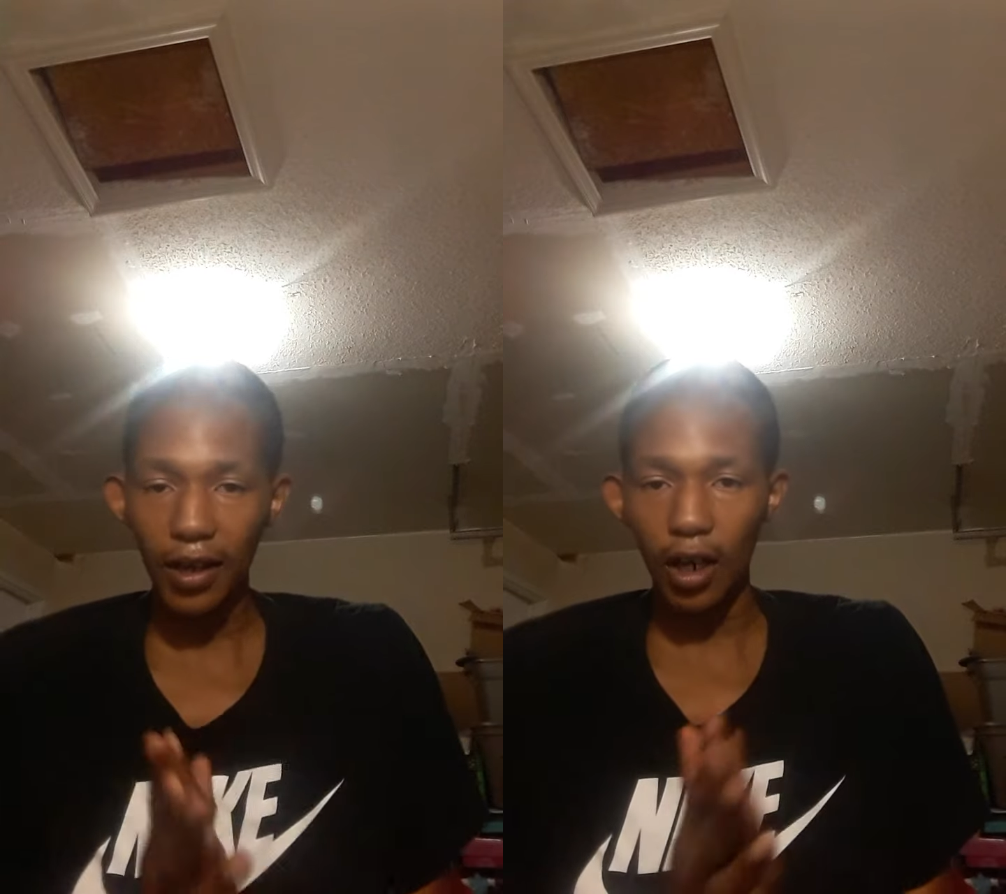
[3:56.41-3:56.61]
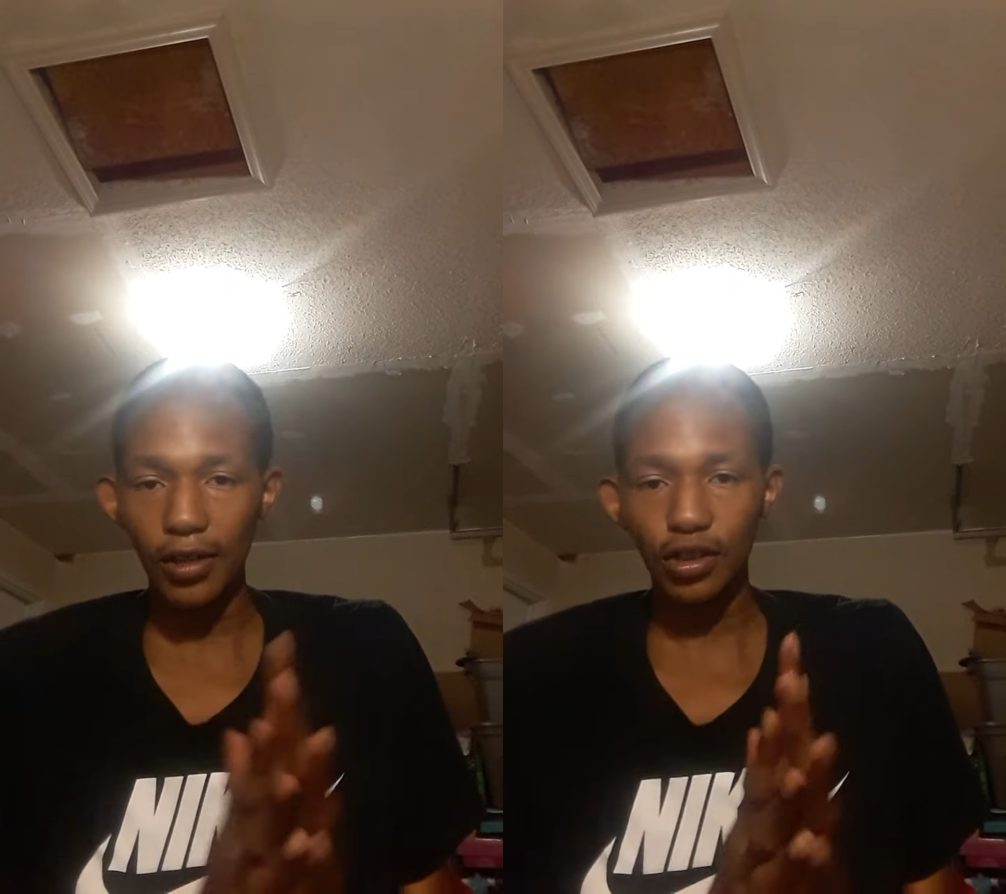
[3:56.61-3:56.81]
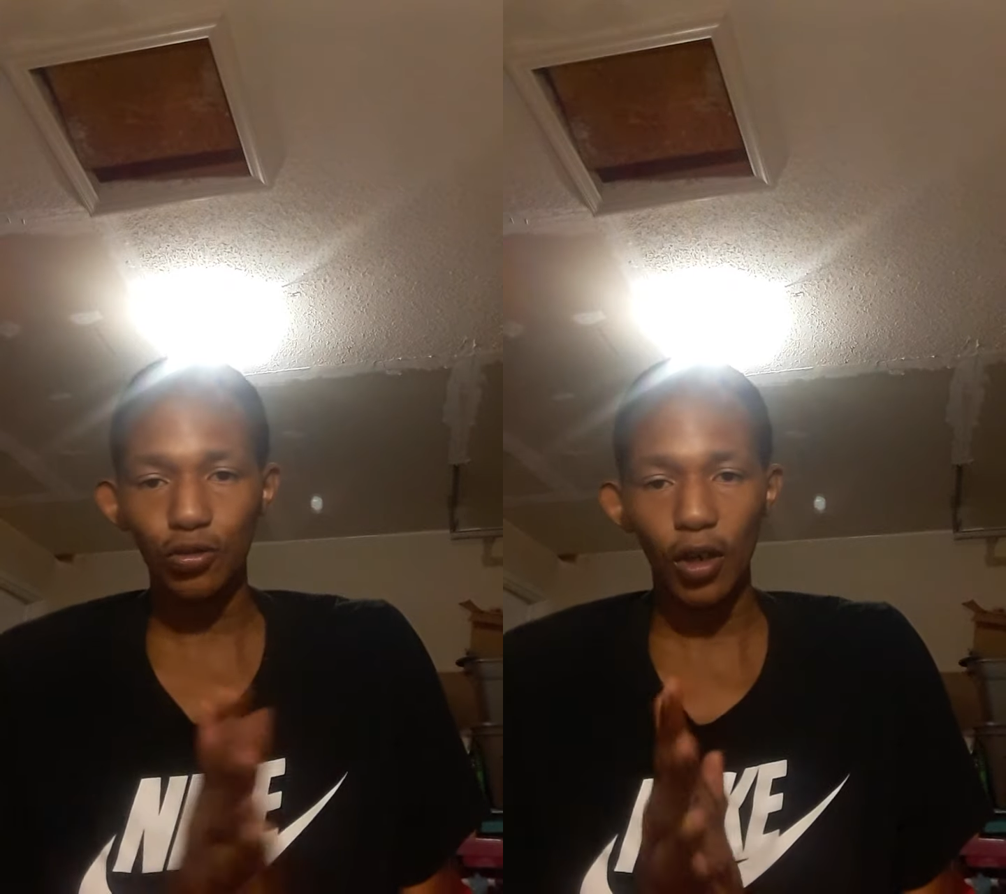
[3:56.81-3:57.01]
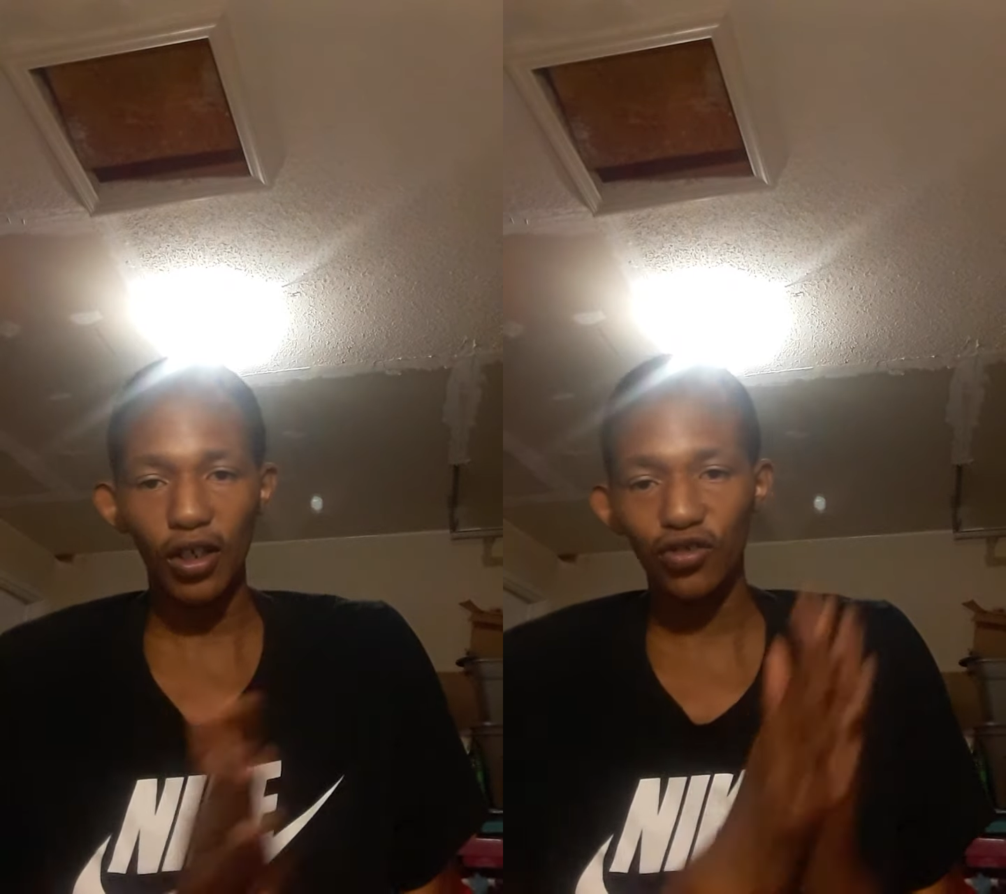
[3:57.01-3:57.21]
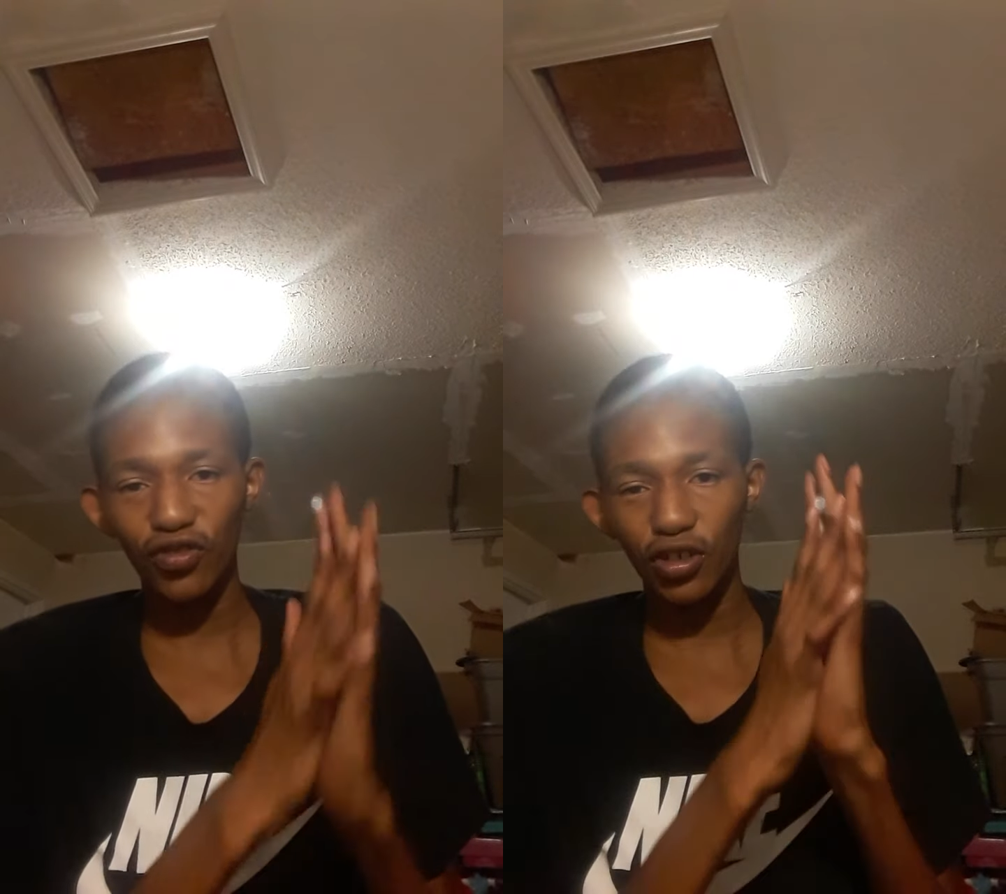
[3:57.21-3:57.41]
for you
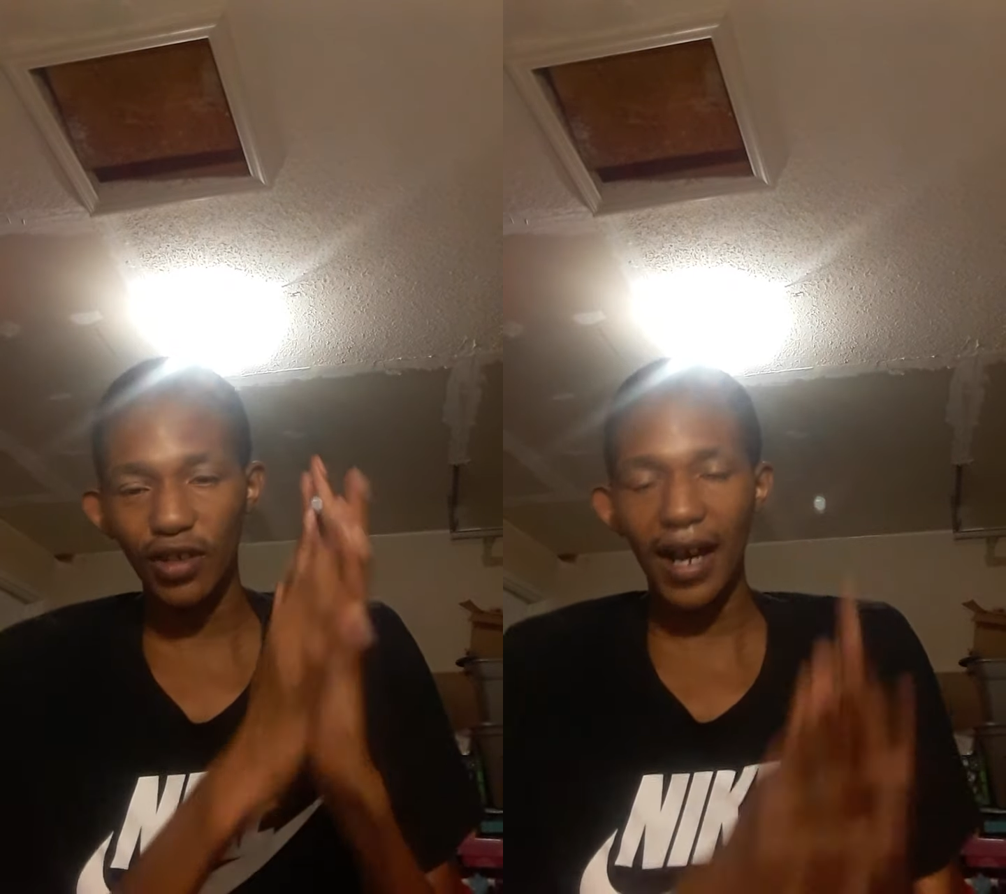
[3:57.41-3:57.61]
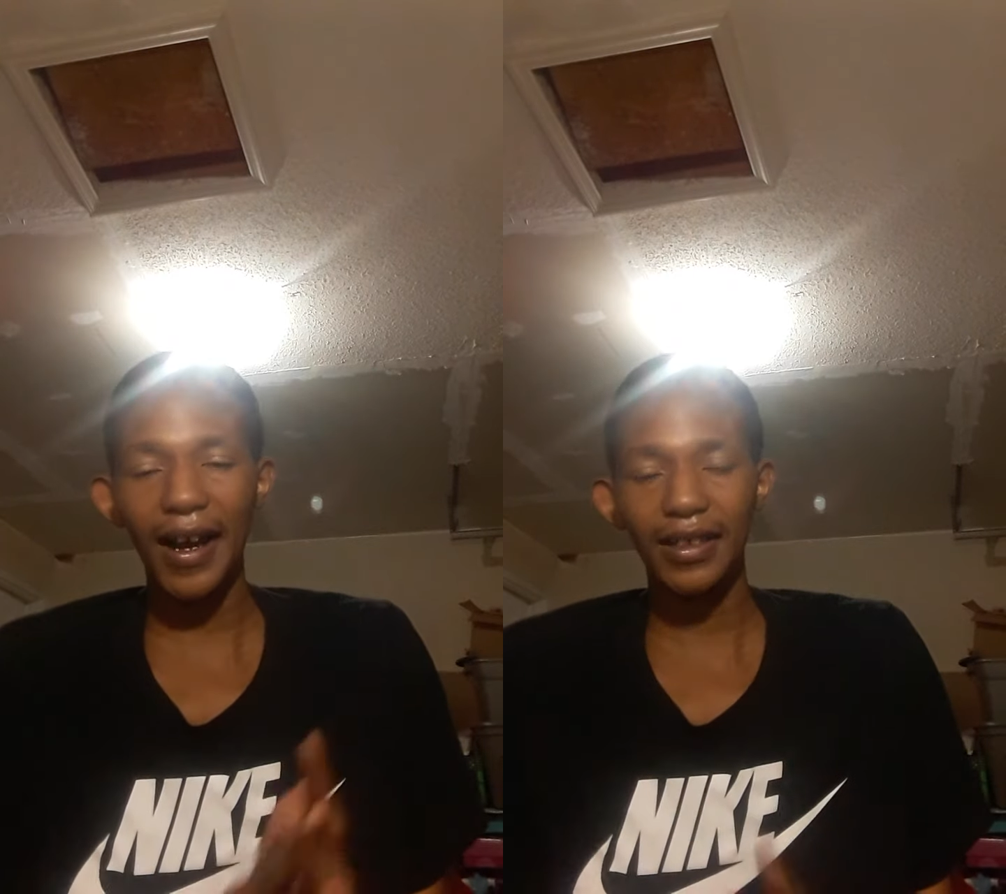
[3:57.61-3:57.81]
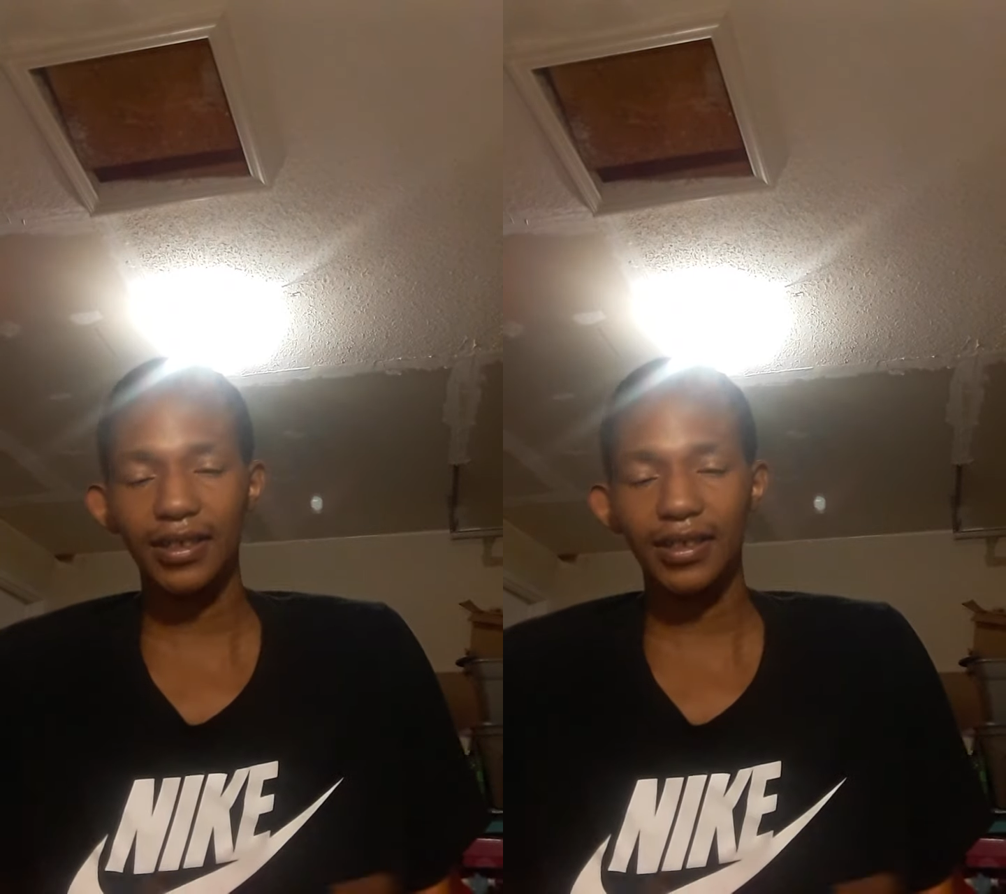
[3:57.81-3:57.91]
guys today.